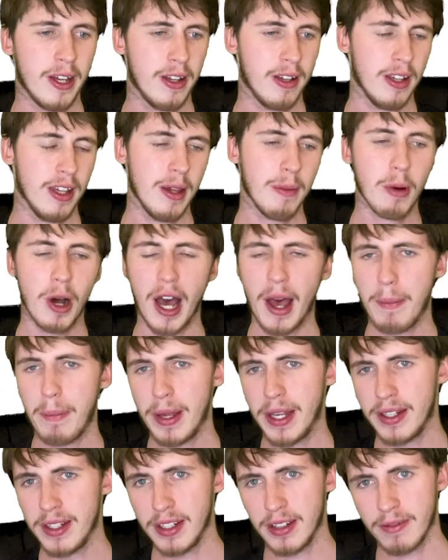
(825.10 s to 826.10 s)
in my
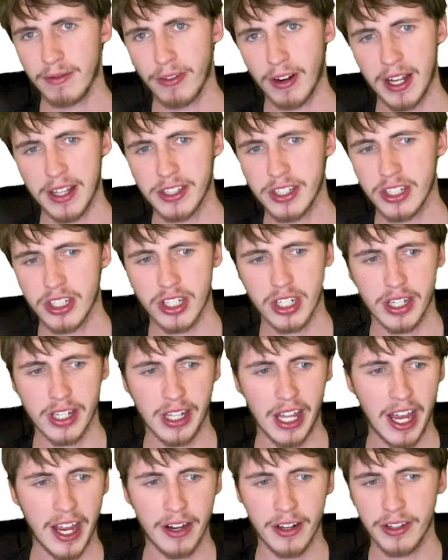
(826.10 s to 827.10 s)
opinion, Francis just
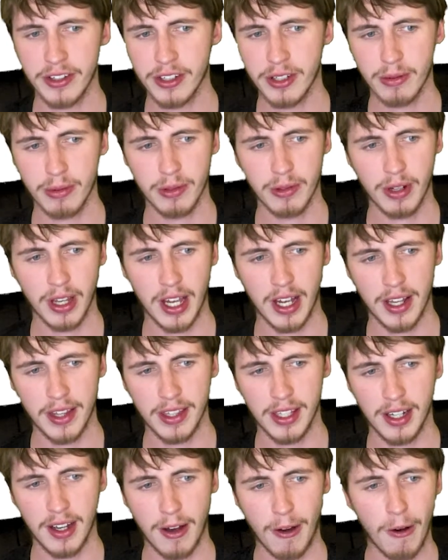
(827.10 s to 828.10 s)
laid on Ciryl Gane
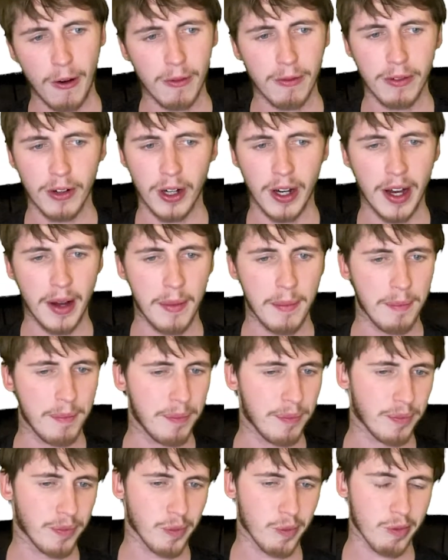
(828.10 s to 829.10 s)
that whole fight.
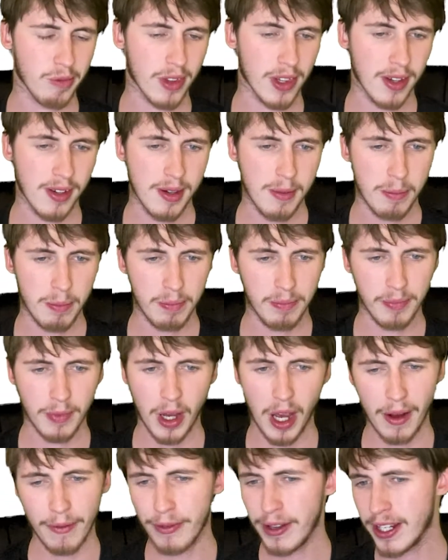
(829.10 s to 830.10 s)

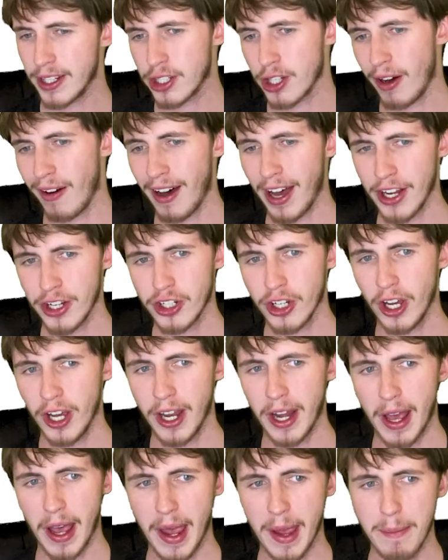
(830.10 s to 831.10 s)
I think Tai
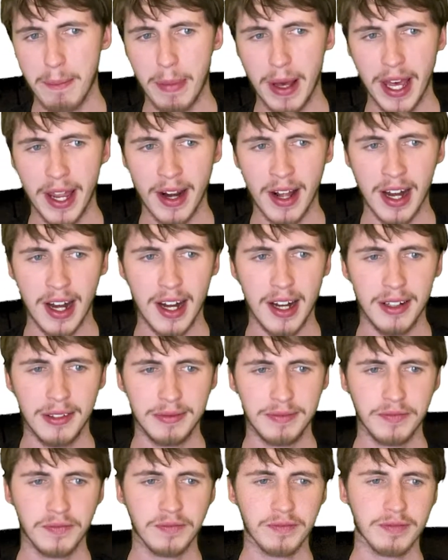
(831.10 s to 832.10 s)
showed a better
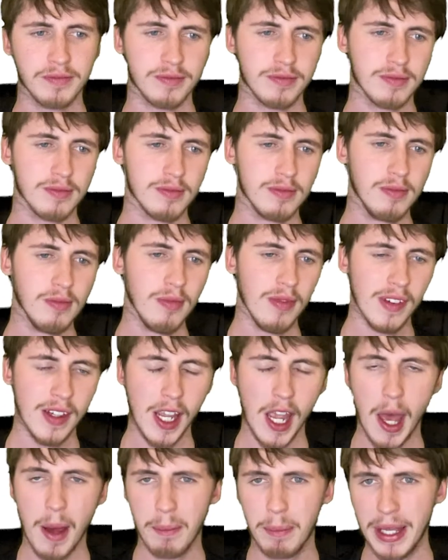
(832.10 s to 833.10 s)

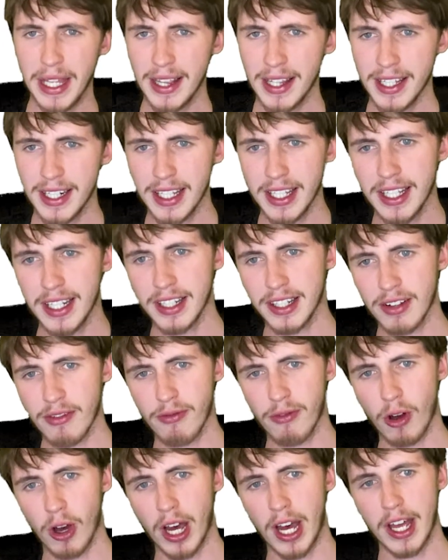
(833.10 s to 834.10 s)
ability in the
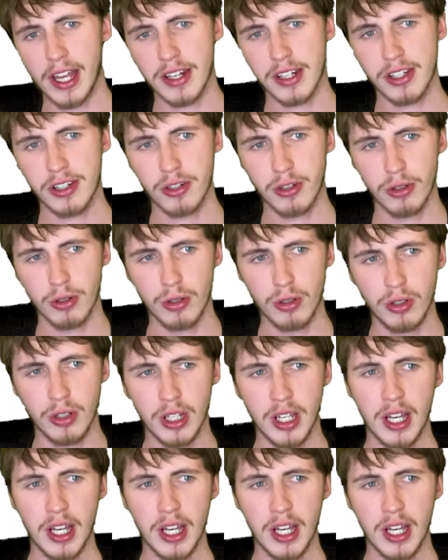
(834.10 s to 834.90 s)
fight to